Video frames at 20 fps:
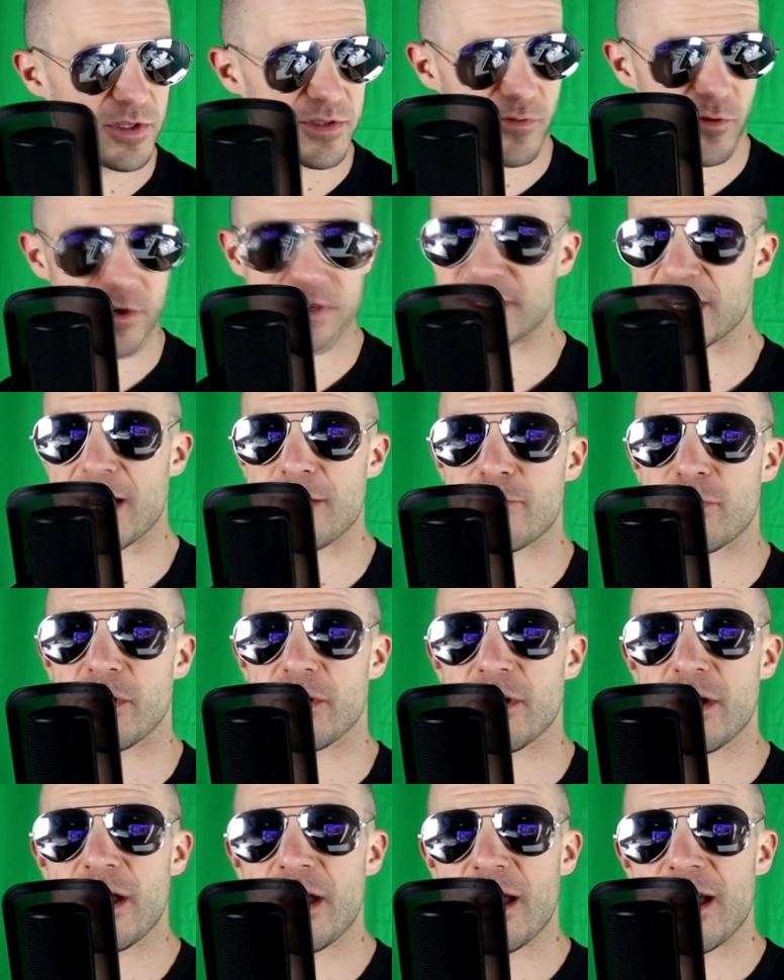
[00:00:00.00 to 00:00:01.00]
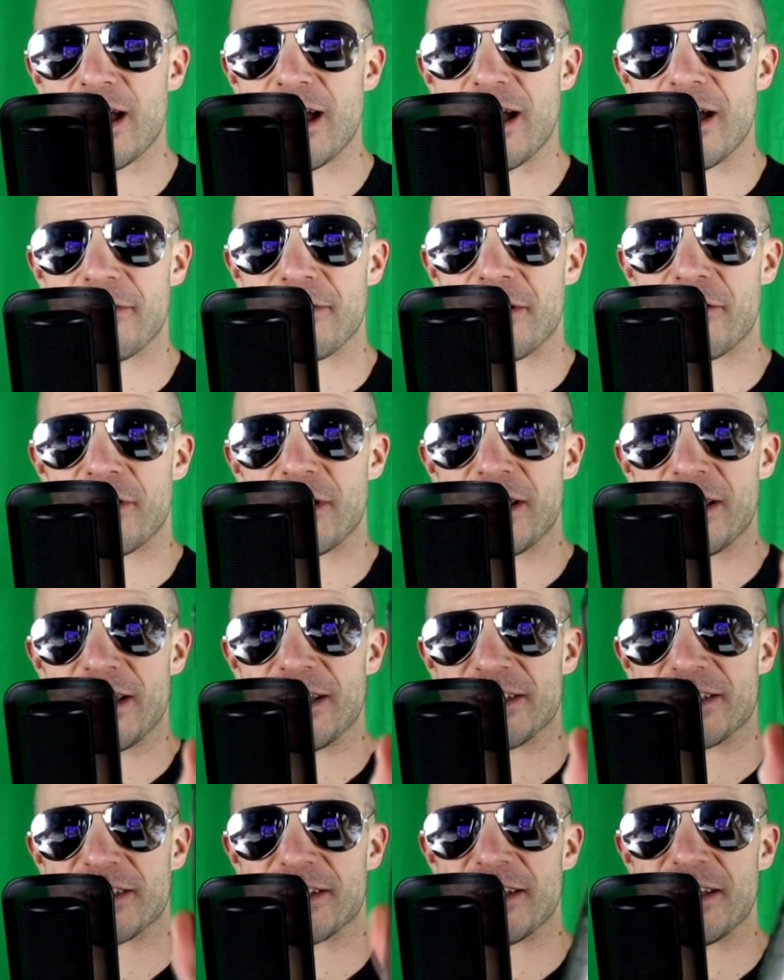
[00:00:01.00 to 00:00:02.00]
For example, there
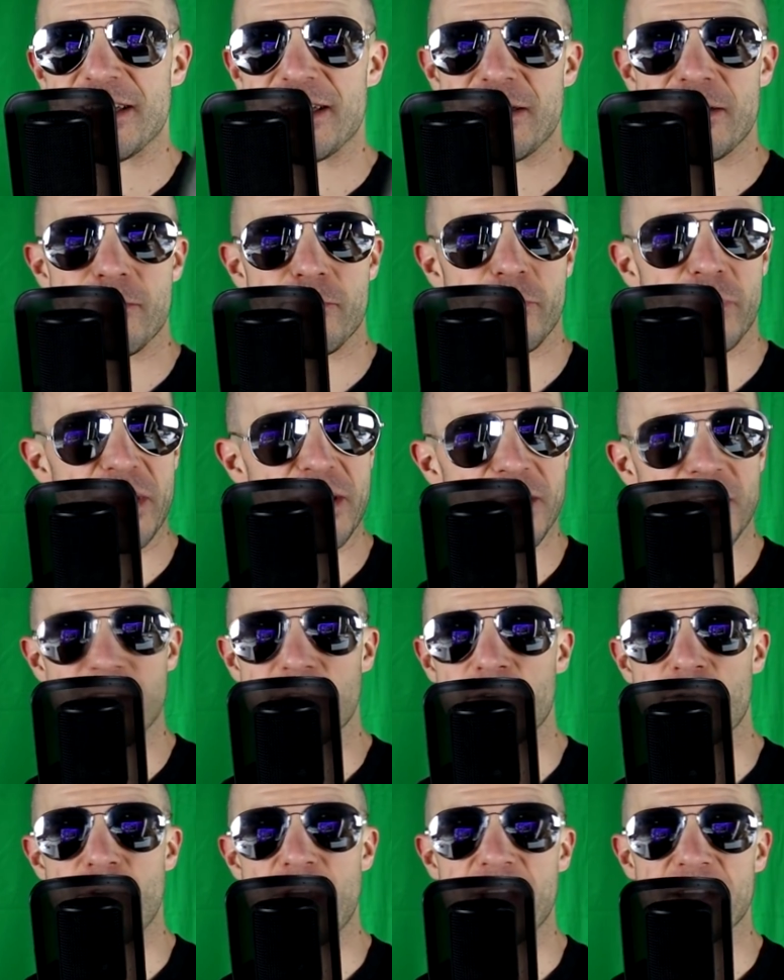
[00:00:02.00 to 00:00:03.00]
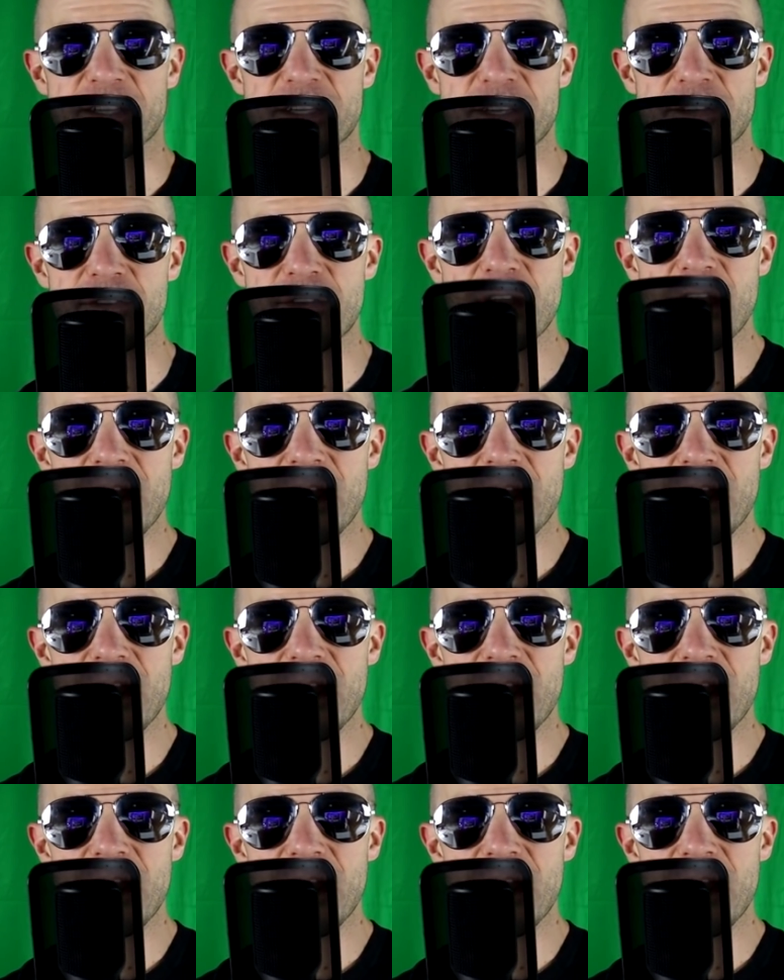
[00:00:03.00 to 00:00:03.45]
is the beaker right here.